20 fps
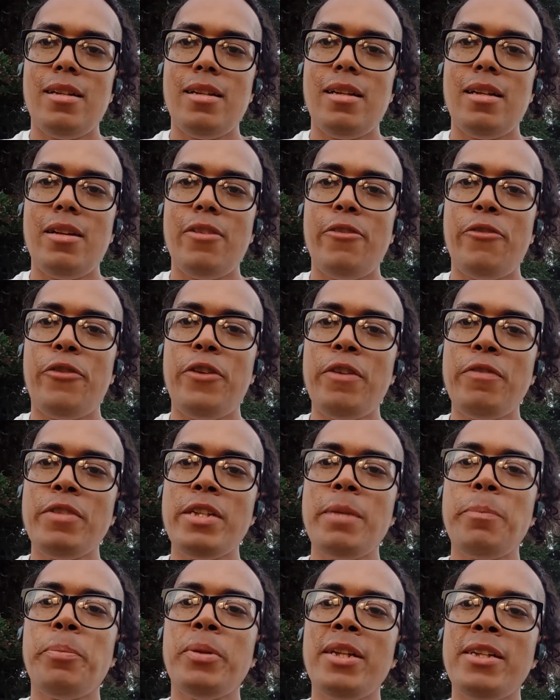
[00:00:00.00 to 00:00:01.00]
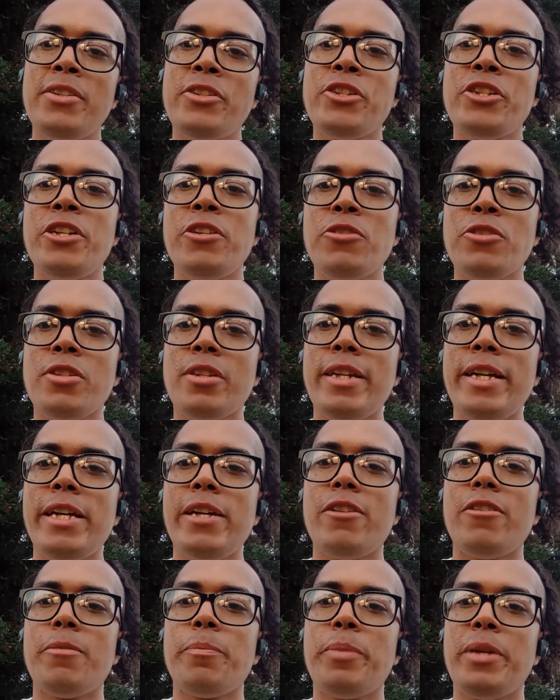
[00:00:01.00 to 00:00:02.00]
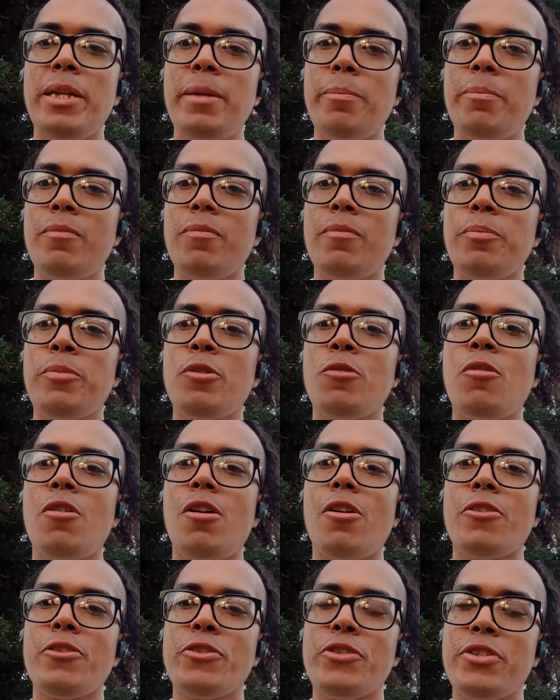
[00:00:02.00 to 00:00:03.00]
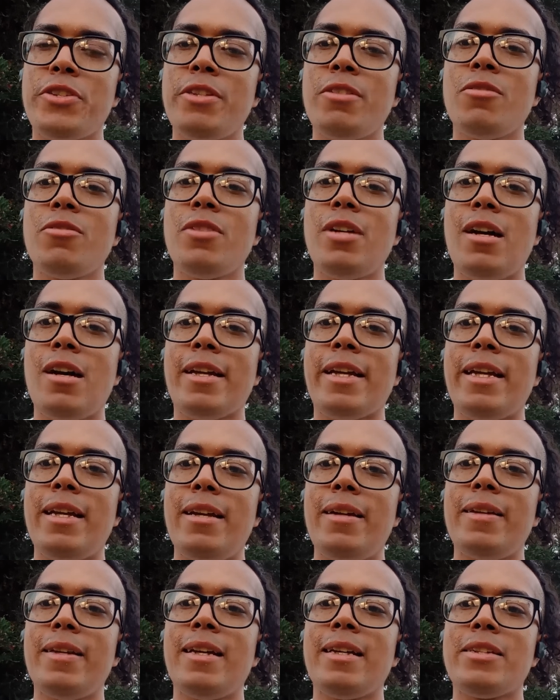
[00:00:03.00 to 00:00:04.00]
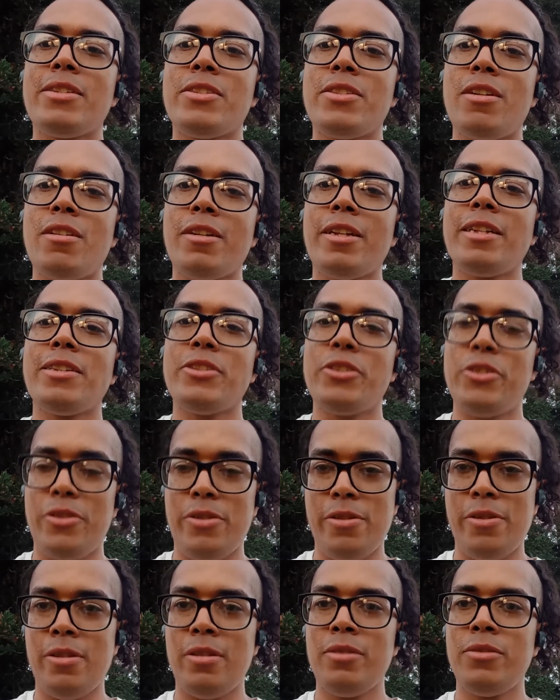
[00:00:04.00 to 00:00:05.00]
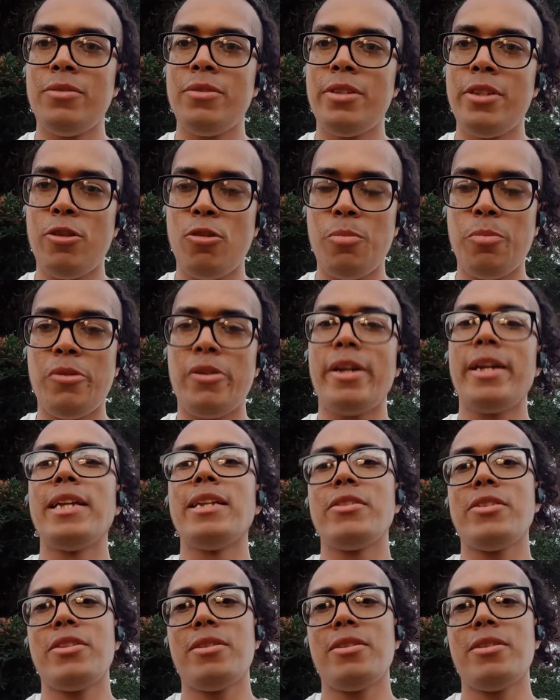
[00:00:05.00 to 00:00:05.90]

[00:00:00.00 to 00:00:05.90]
50 plus years later, people are still not getting that sunk into their little brains.